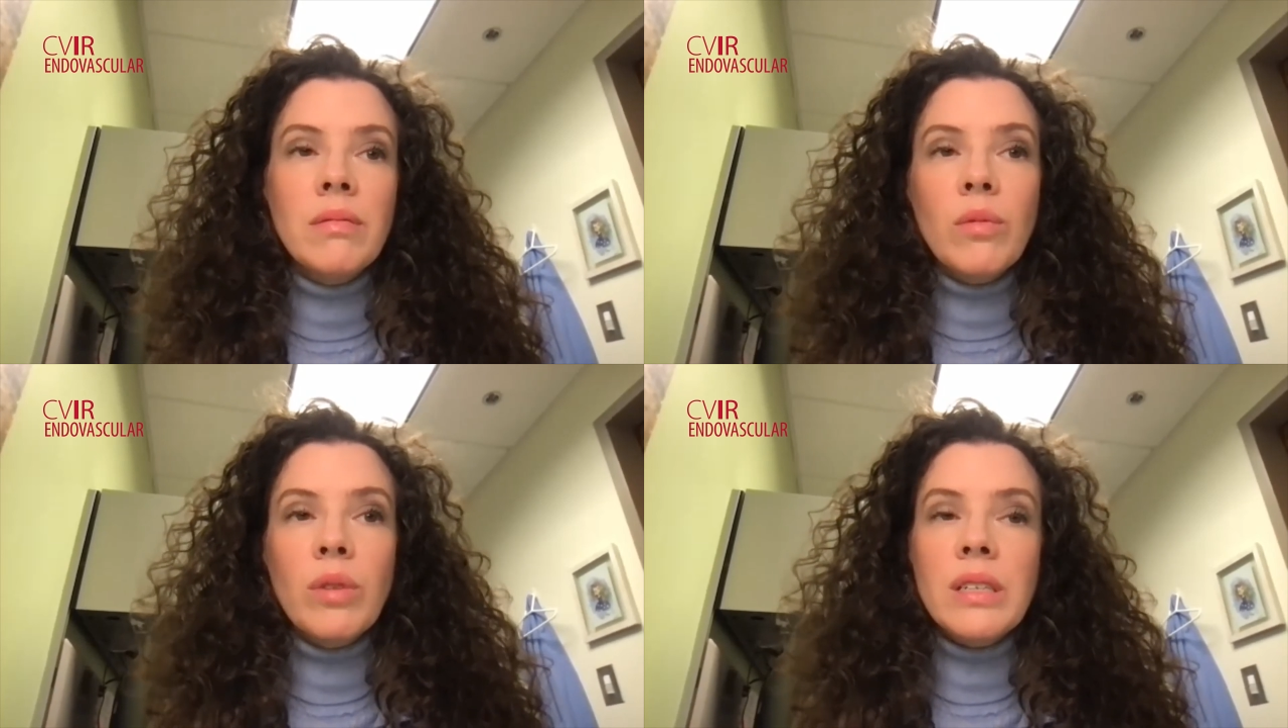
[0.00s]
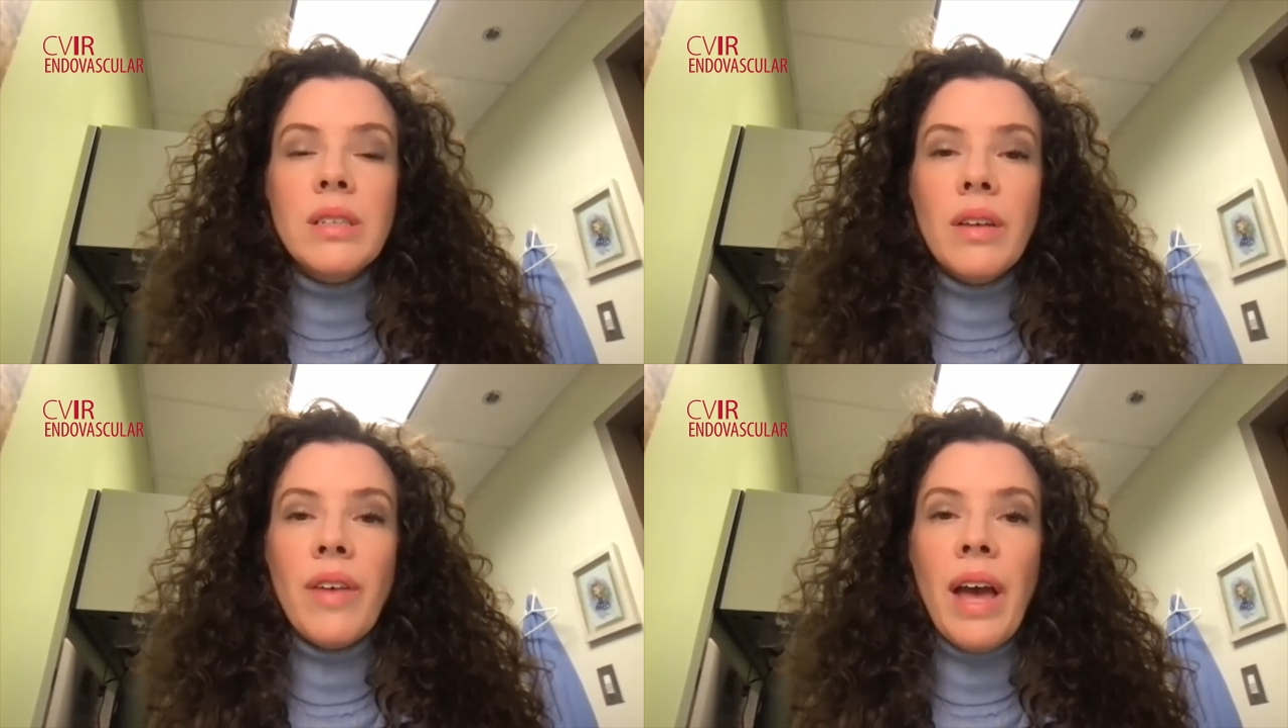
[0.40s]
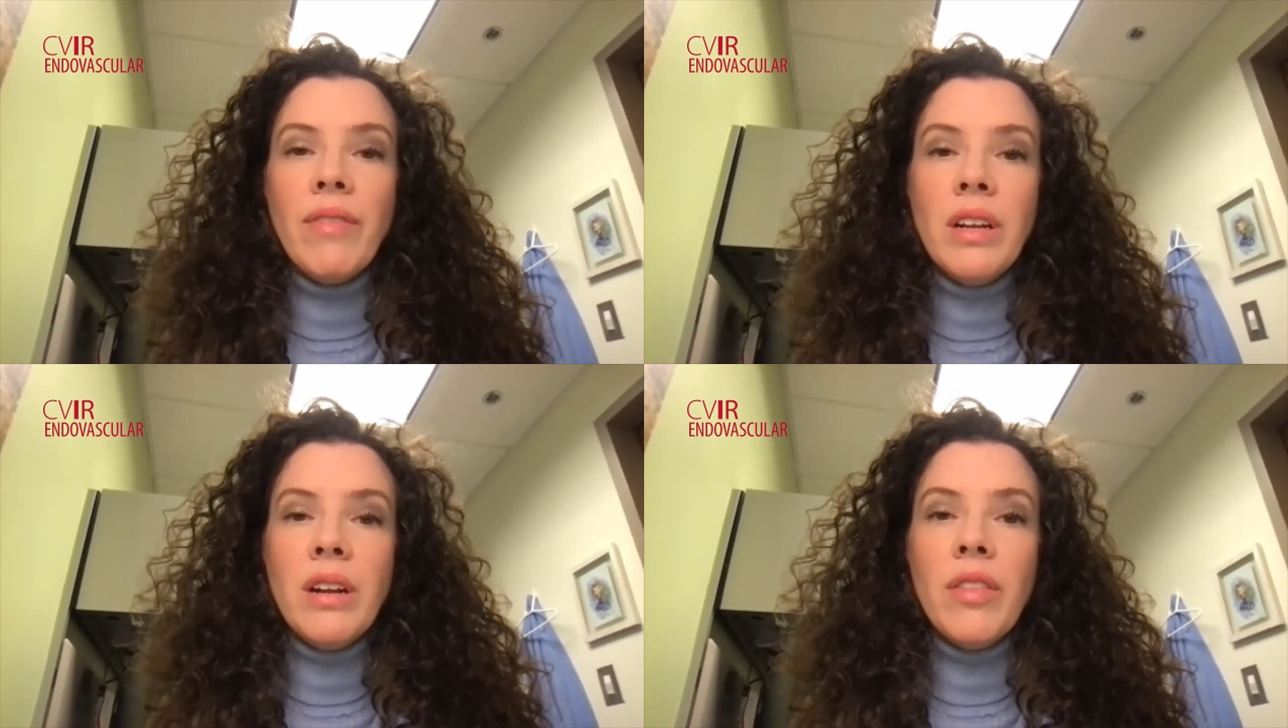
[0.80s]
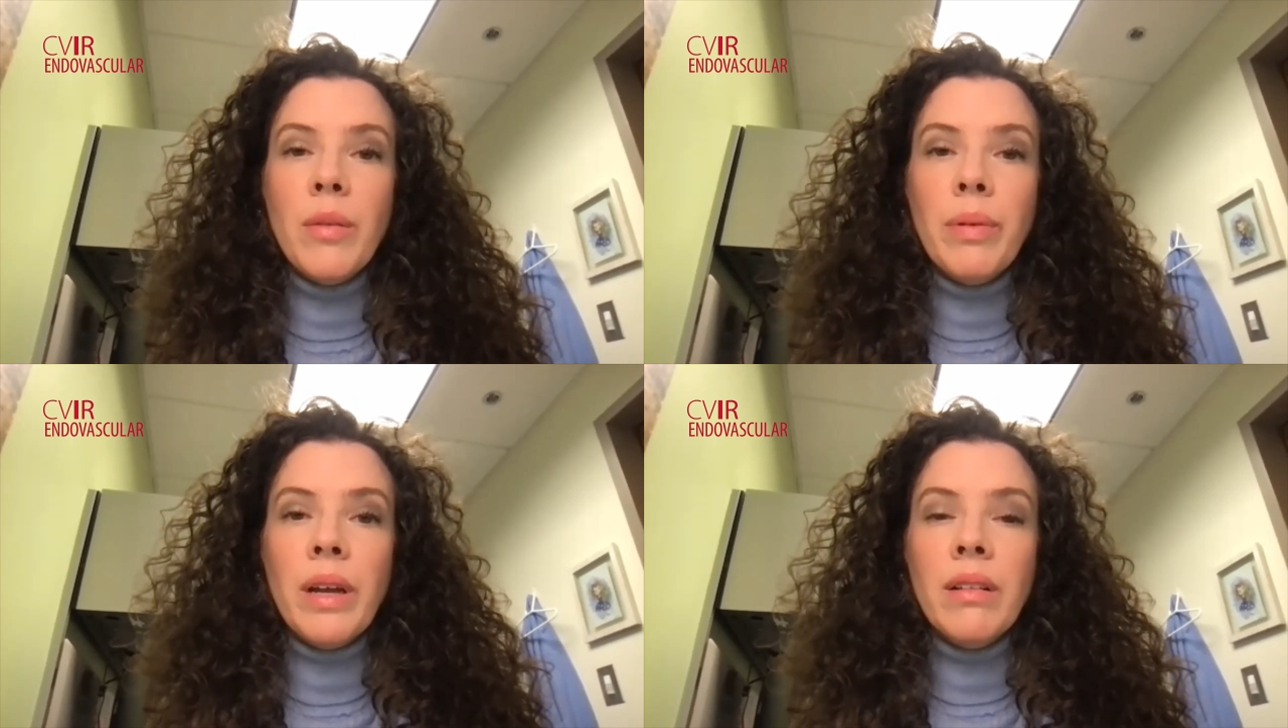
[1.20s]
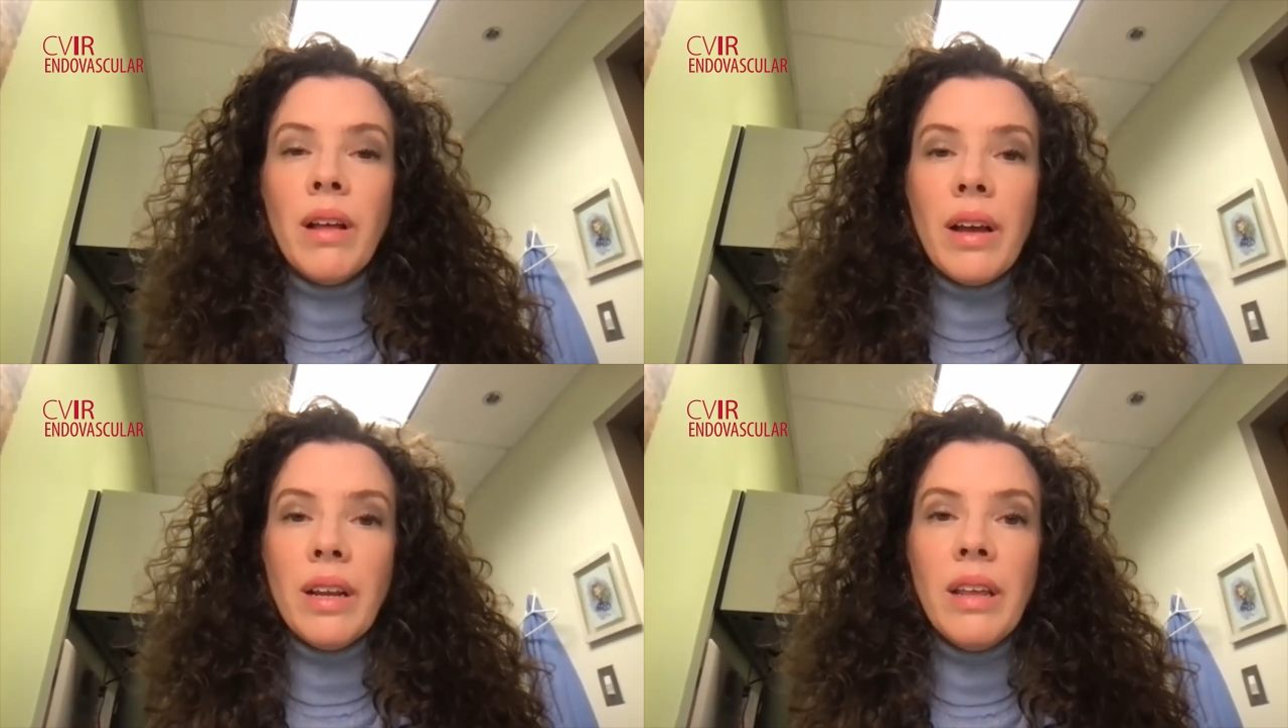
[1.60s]
risk of having another blood
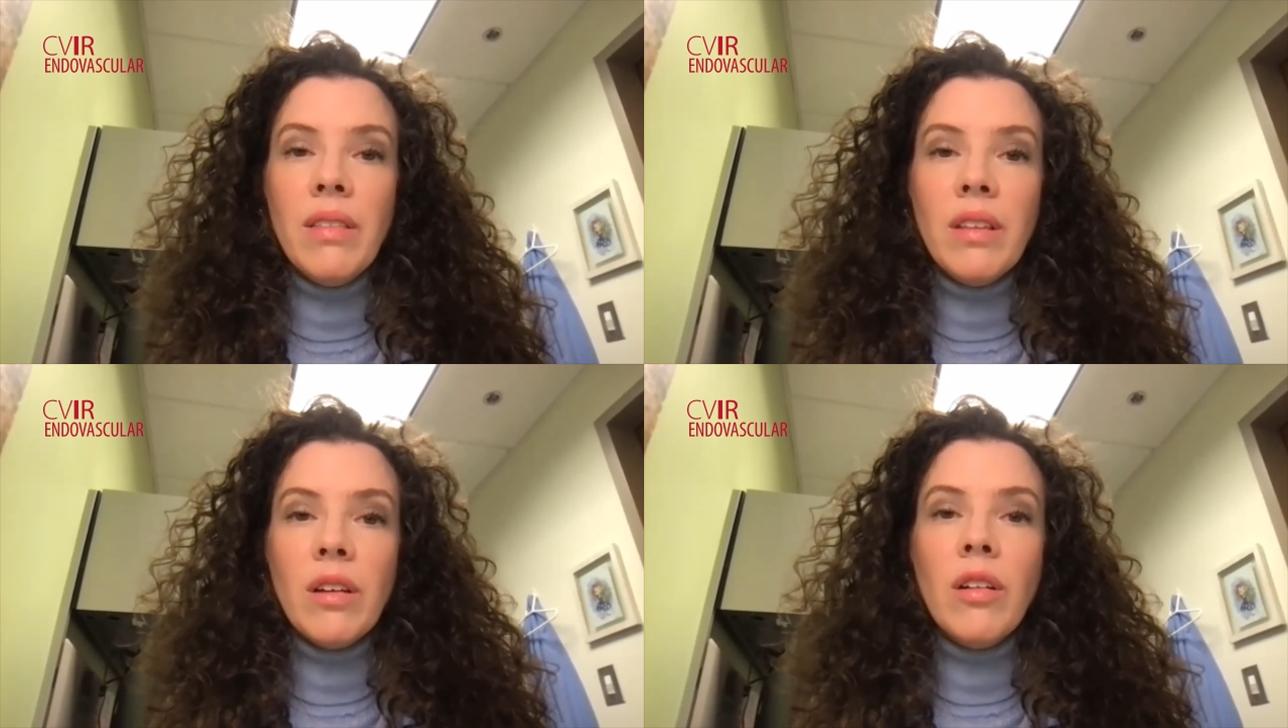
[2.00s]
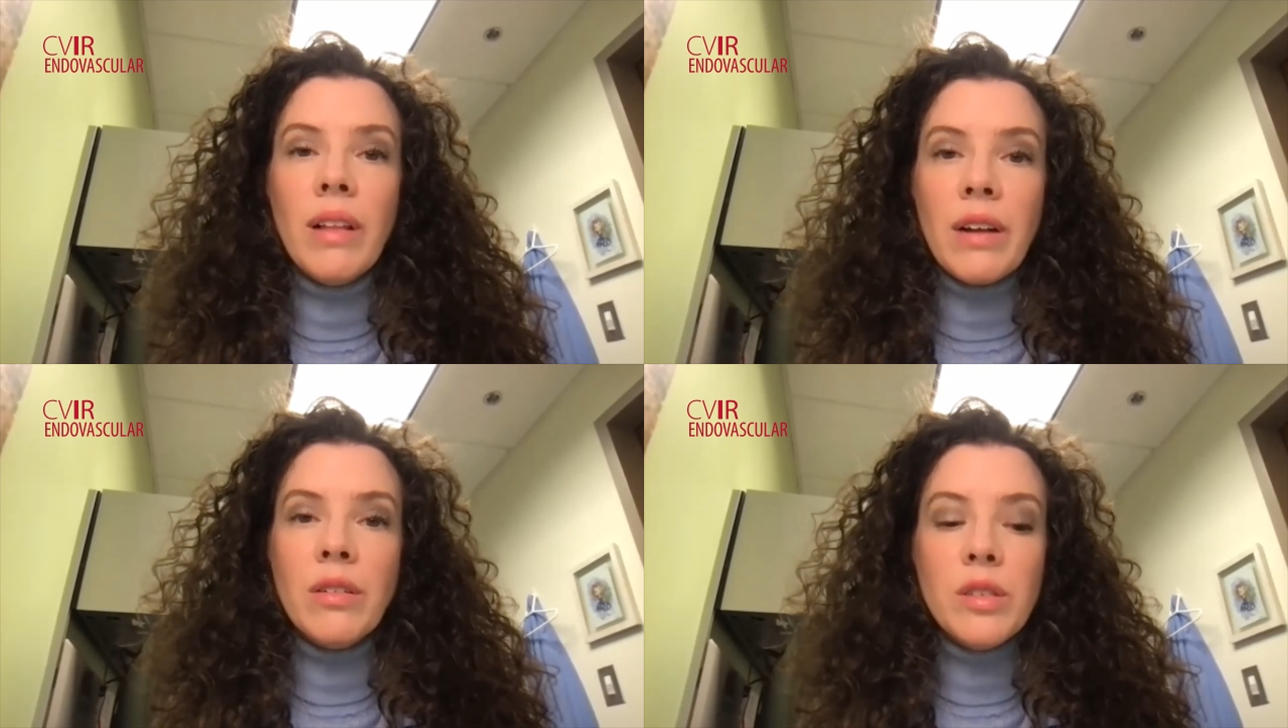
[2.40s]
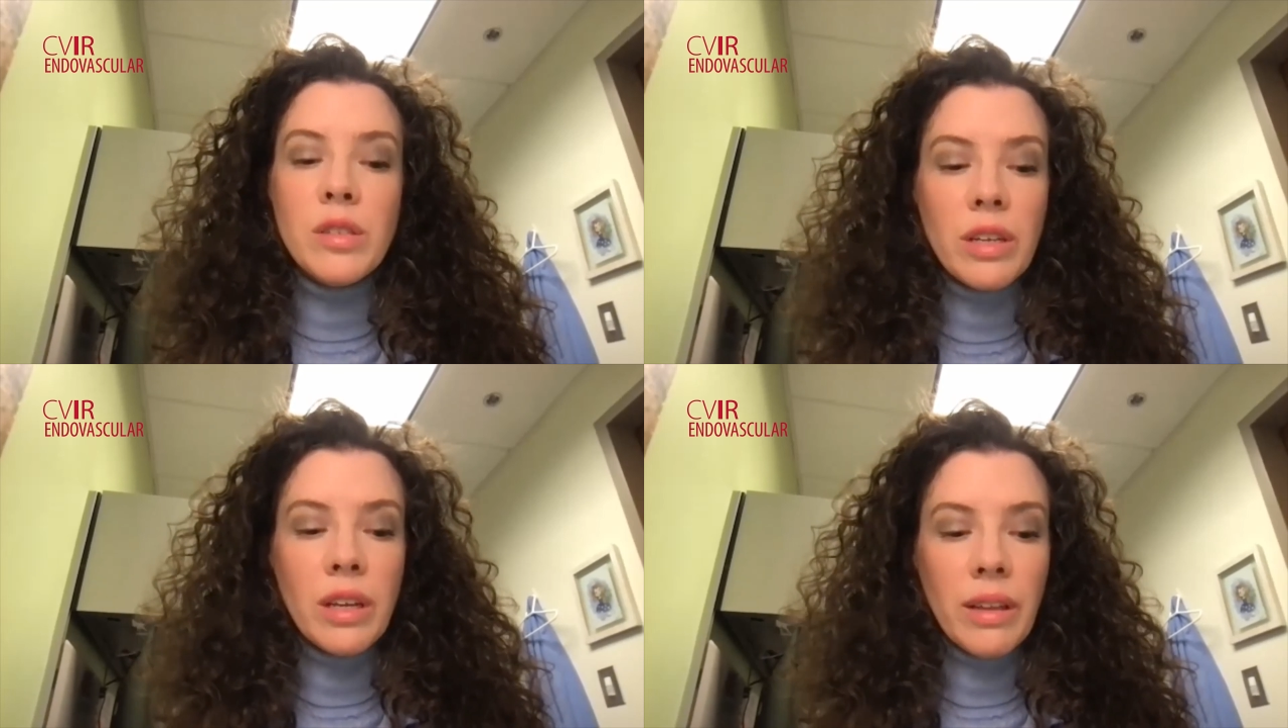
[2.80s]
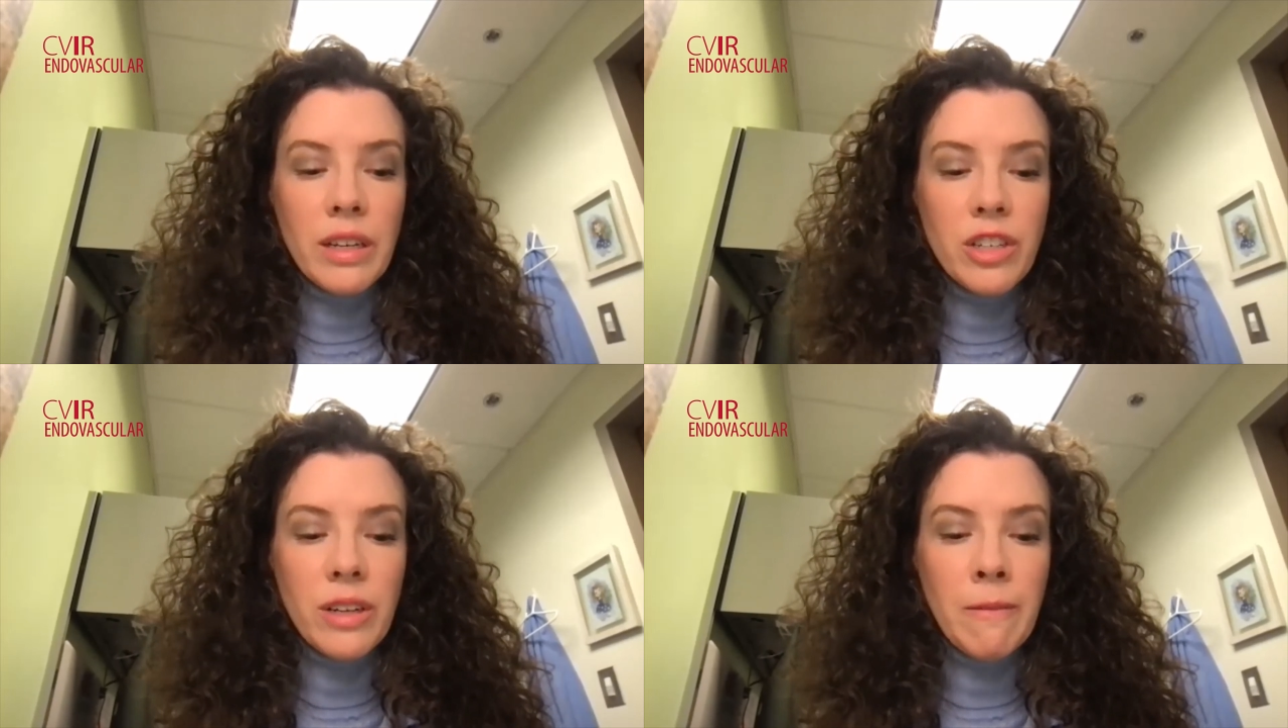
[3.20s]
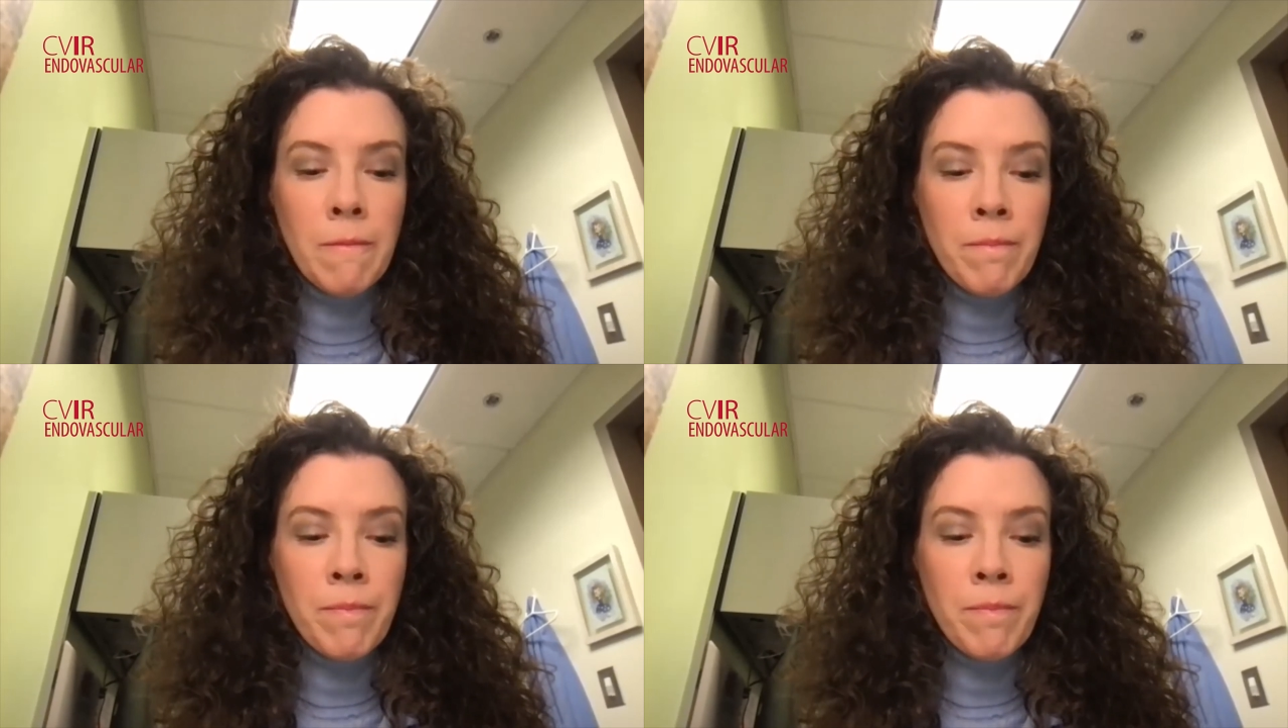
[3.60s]
clot in the collateral circulation.